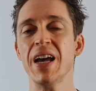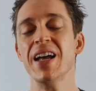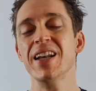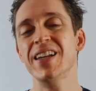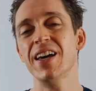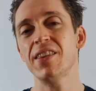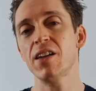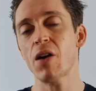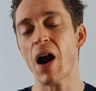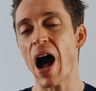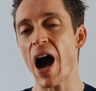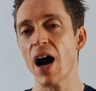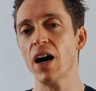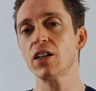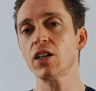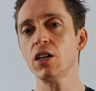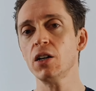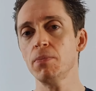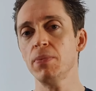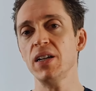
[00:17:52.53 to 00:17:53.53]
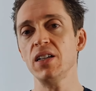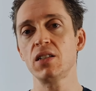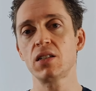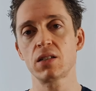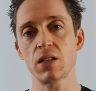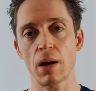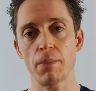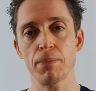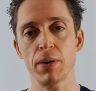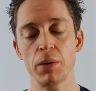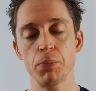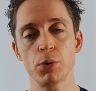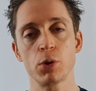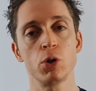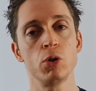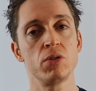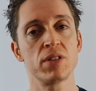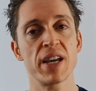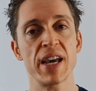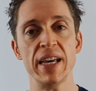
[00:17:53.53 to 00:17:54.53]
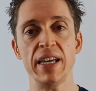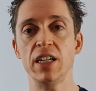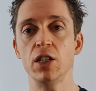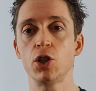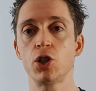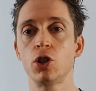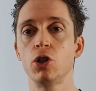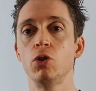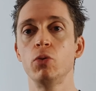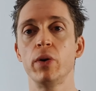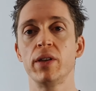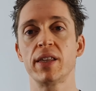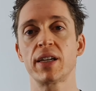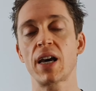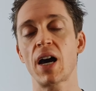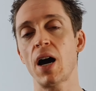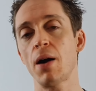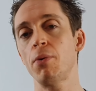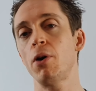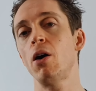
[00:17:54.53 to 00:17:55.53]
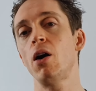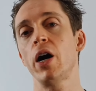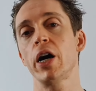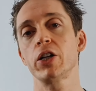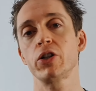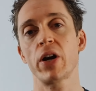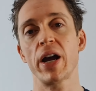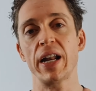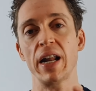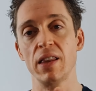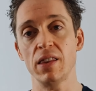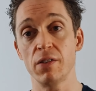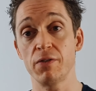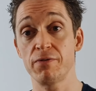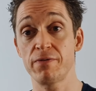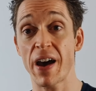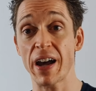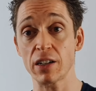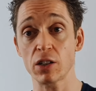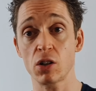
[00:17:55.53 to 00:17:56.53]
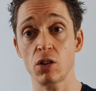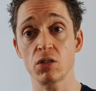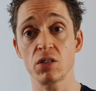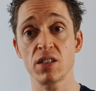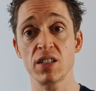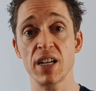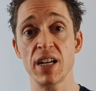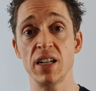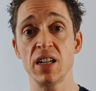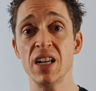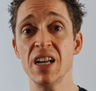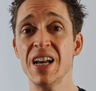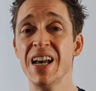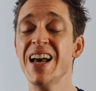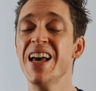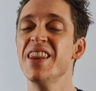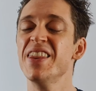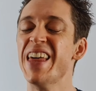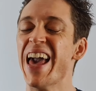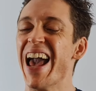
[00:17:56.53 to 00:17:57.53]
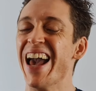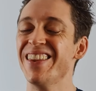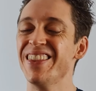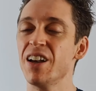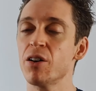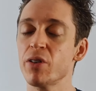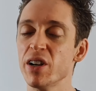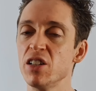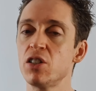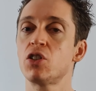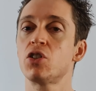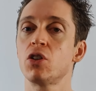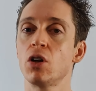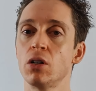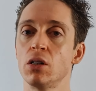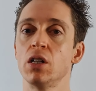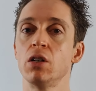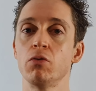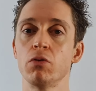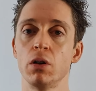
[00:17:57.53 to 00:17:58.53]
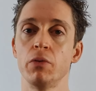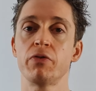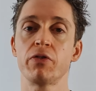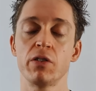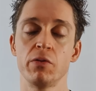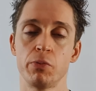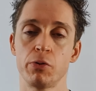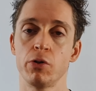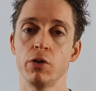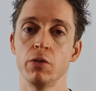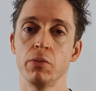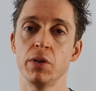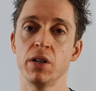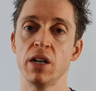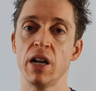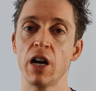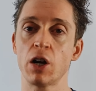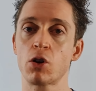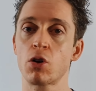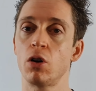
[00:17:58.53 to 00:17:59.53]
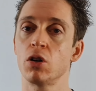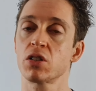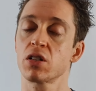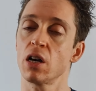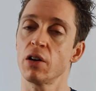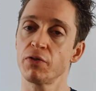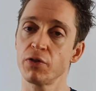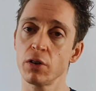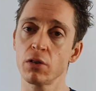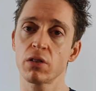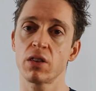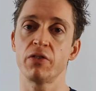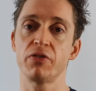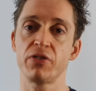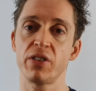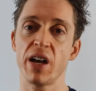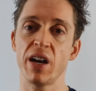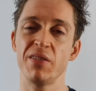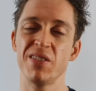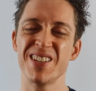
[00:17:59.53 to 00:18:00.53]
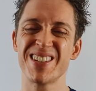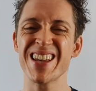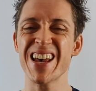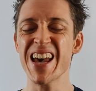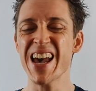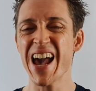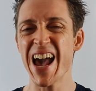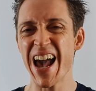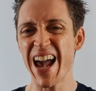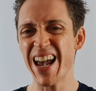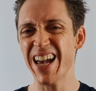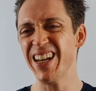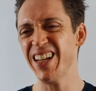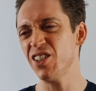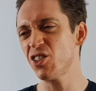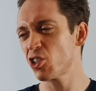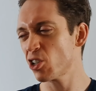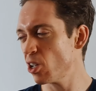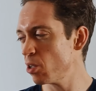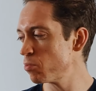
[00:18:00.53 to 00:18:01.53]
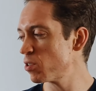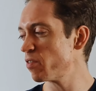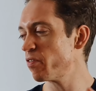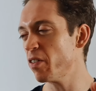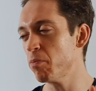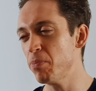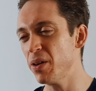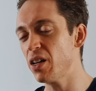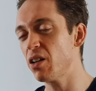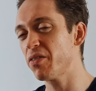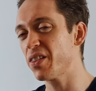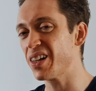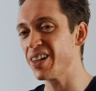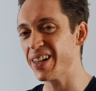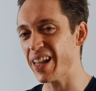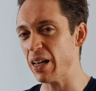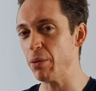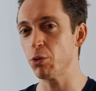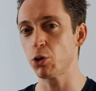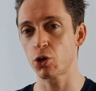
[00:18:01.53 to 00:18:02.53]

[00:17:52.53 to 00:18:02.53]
Now, there are going to be some people who take issue with the carbohydrate and the fat content, and there is certainly room for improvement across a few of the flavors and in terms of a bit of the label